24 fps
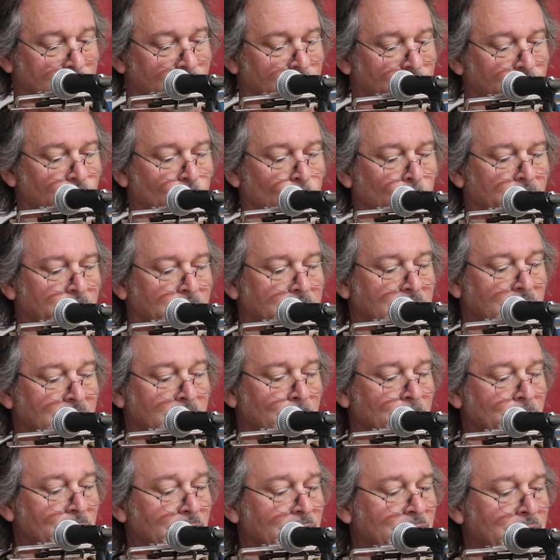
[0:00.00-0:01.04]
for the
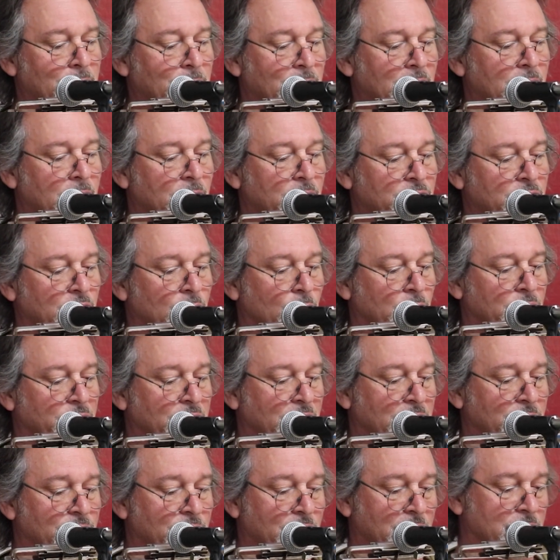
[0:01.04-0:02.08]
campaign because it was
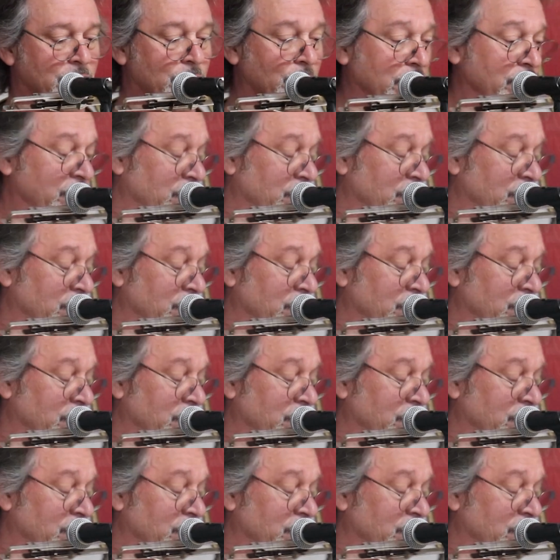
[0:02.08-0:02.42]
a victory